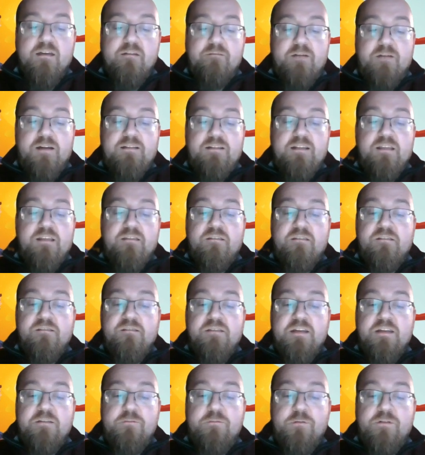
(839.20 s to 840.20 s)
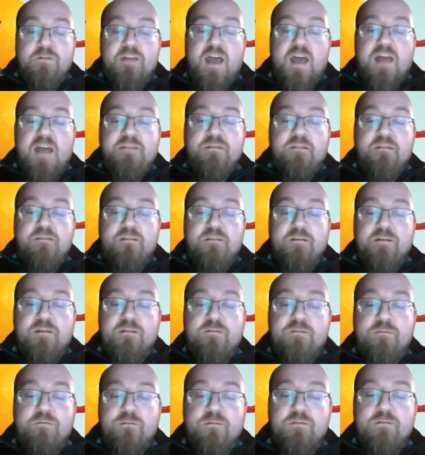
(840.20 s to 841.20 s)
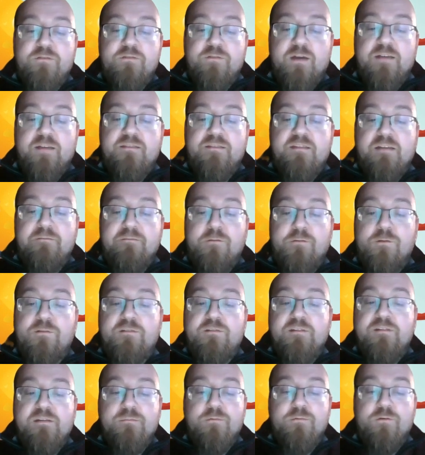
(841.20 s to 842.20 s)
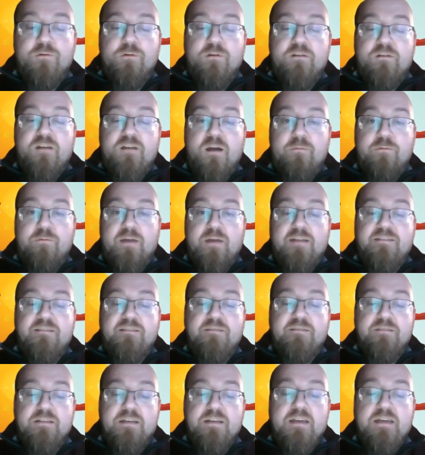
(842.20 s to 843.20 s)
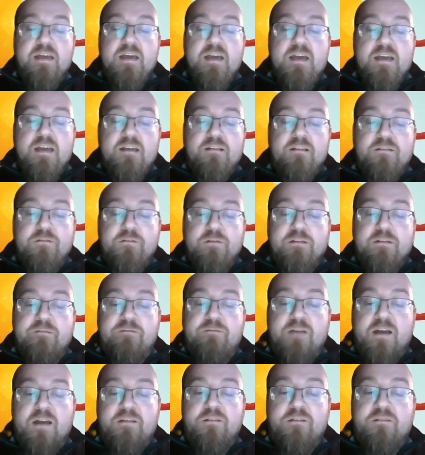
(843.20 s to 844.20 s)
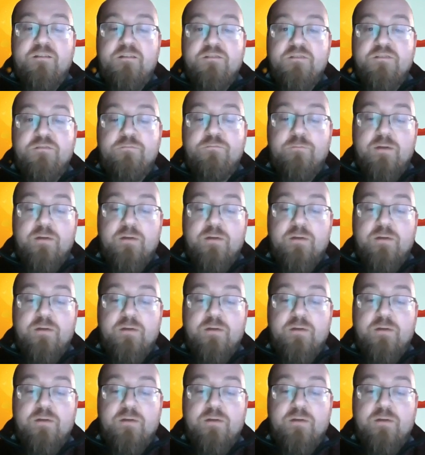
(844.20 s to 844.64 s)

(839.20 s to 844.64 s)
Finally, there's a need for attachment theory to address diversity more comprehensively, including factors such as